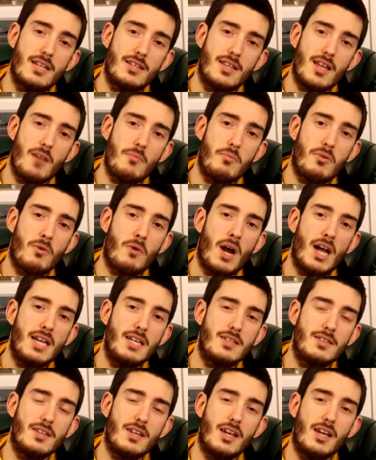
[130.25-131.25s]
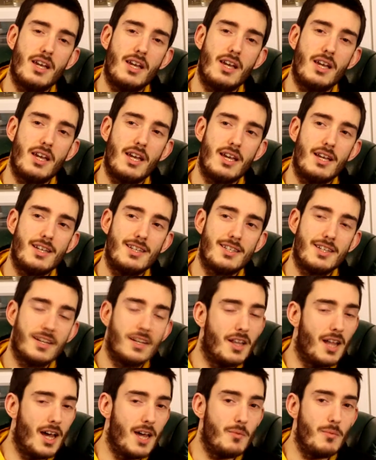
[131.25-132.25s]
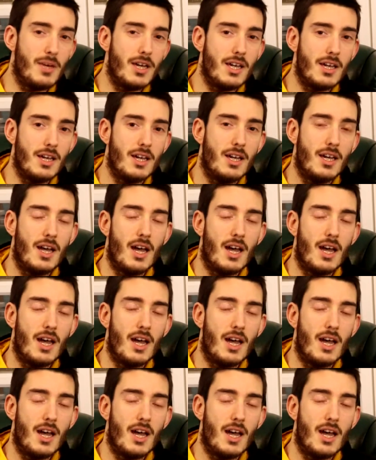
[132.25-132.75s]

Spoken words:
is their pricing is climbing